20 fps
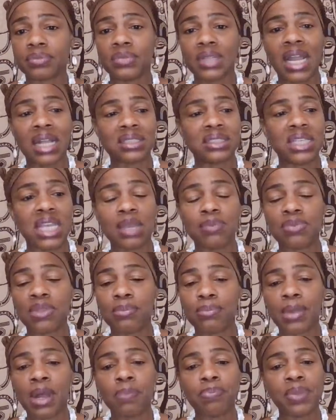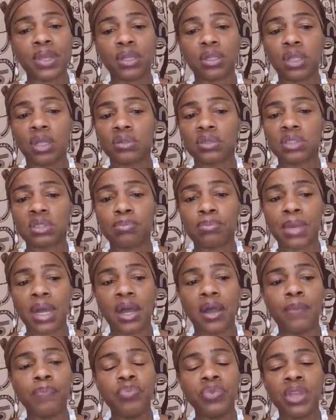I taped them up and closed them
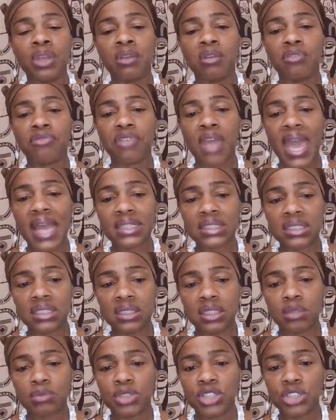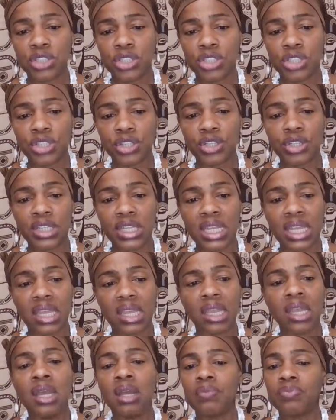up, fastened them securely,